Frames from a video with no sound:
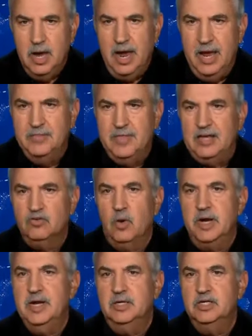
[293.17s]
And that's
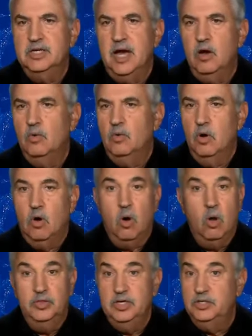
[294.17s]
why Netanyahu,
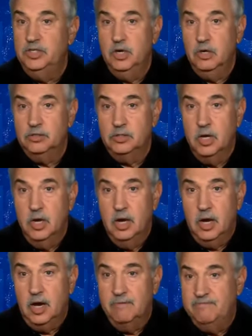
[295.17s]
all these years,
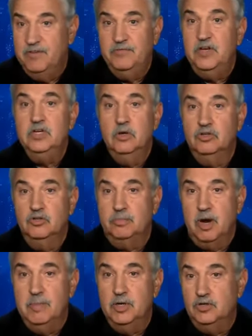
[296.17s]
15 years as
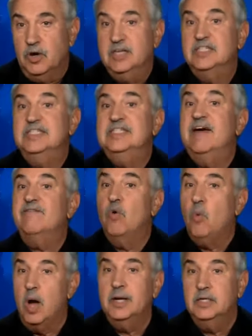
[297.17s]
prime minister, has never
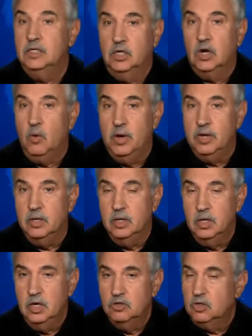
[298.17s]
wanted to go in.
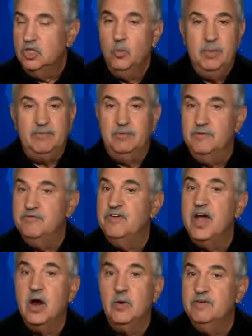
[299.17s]
So I think we have to be
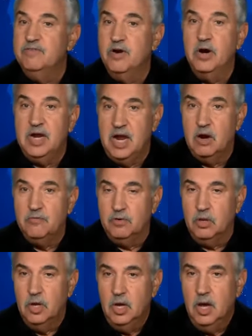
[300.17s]
very, very
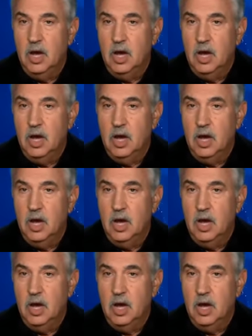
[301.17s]
careful.